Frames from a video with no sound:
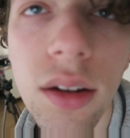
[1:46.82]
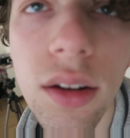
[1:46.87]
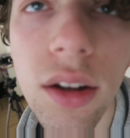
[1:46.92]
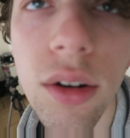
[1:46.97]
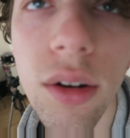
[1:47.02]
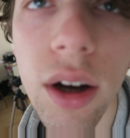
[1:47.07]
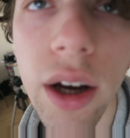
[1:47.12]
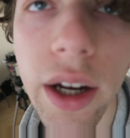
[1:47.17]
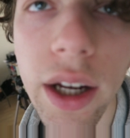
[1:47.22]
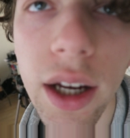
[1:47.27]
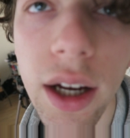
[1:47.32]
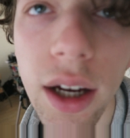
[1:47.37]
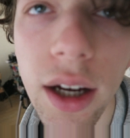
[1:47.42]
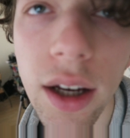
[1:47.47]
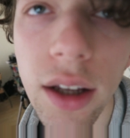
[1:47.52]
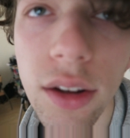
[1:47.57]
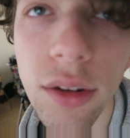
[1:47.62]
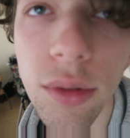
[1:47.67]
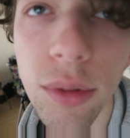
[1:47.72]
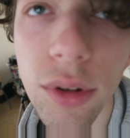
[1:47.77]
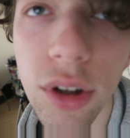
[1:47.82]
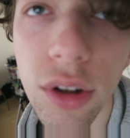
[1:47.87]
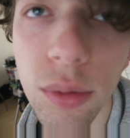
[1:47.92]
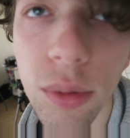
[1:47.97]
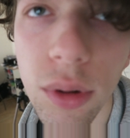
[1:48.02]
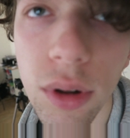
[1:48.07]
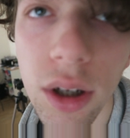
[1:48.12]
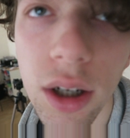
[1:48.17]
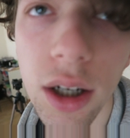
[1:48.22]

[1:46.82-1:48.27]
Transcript: So hi guys, we just woke